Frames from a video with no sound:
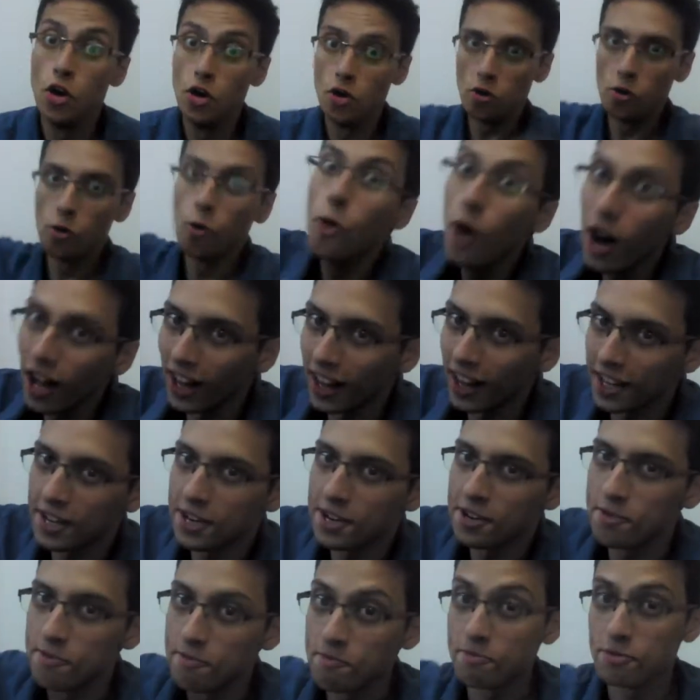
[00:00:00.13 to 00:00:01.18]

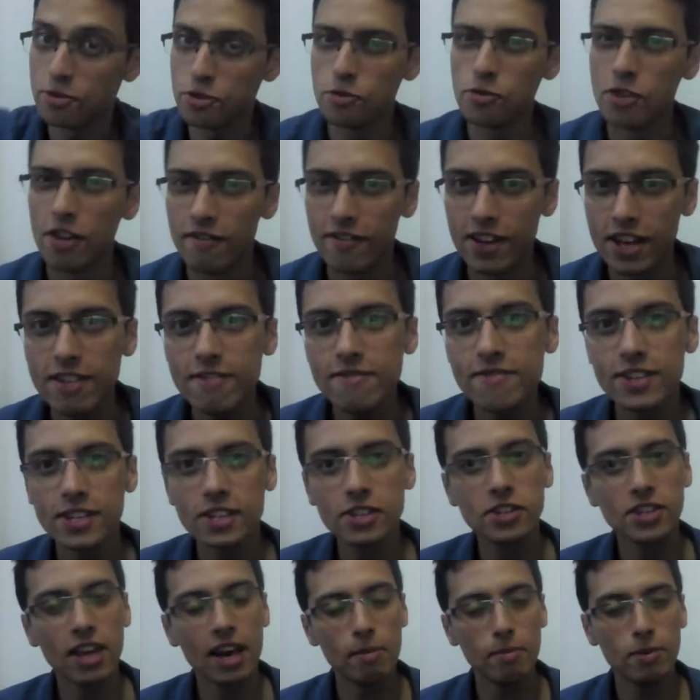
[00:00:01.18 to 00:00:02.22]
Welcome to the very
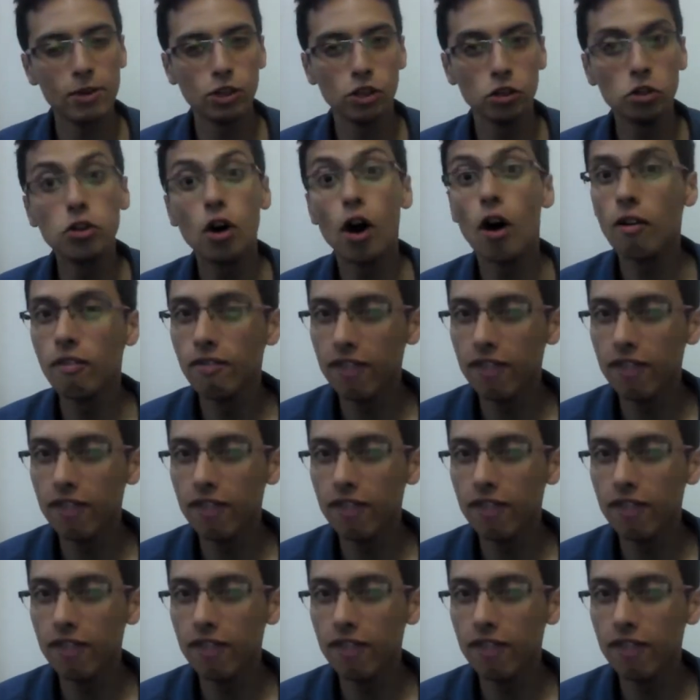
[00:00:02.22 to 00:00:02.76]
first episode of